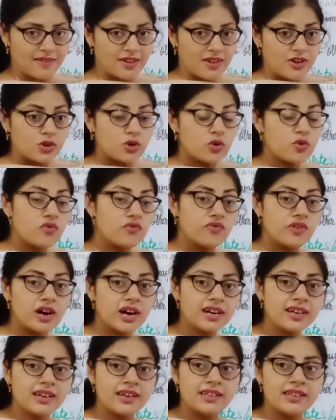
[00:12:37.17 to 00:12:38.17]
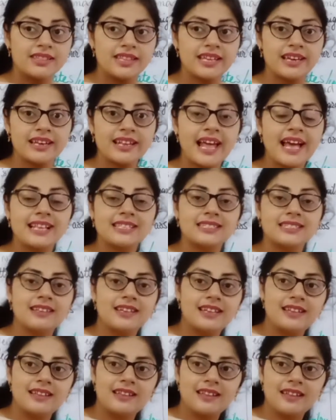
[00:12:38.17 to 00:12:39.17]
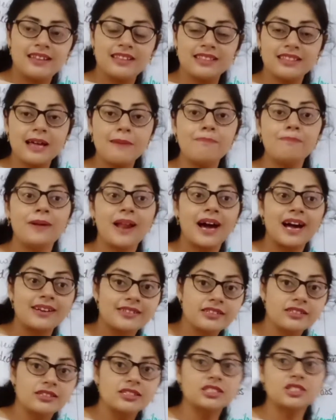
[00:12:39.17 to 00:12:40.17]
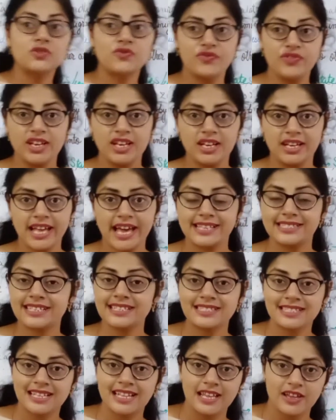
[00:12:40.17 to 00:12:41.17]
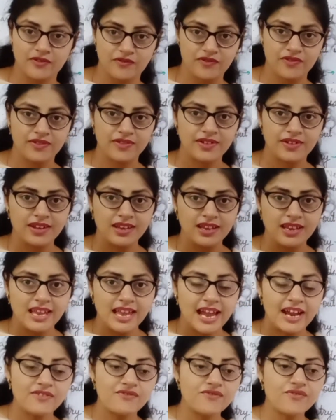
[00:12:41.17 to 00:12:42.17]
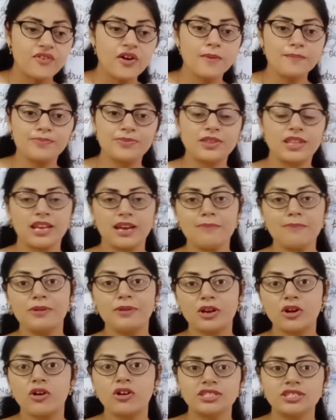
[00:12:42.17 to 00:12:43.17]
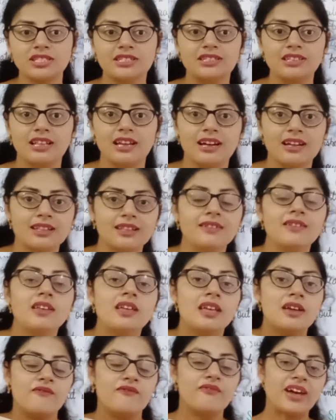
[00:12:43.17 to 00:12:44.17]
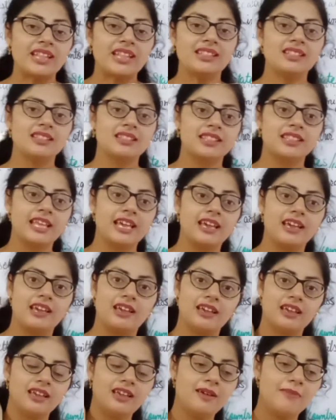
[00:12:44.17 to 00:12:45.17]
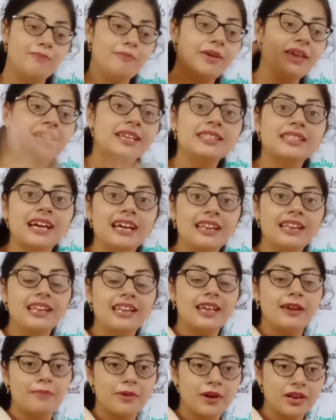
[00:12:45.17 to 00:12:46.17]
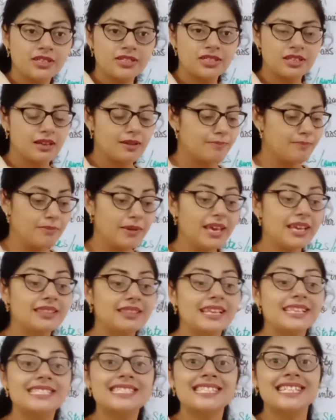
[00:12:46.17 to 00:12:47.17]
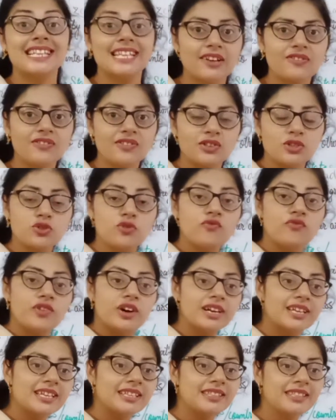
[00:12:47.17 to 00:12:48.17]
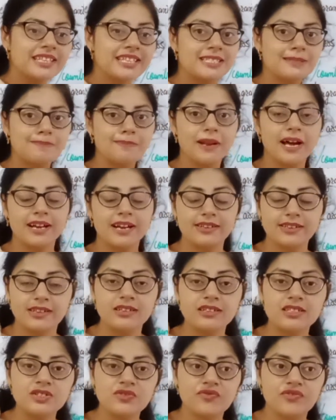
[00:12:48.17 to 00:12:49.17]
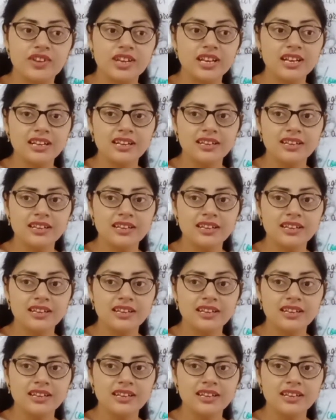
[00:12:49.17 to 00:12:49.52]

to work there in the planter's field as a slave. And from there, because when they make the laborers and make the slaves to work in these planters' field,